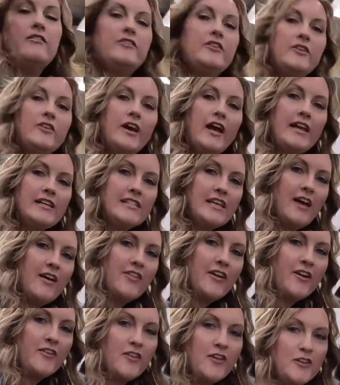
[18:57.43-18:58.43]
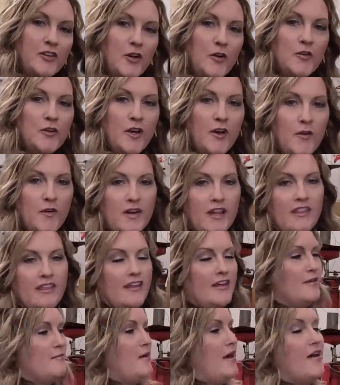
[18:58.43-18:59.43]
of you guys out there that don't know
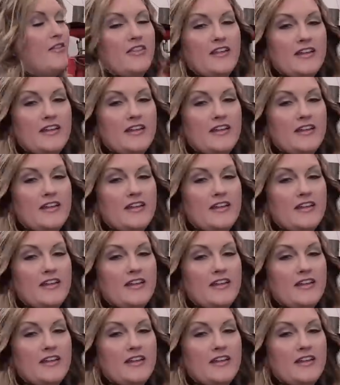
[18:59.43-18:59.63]
anything about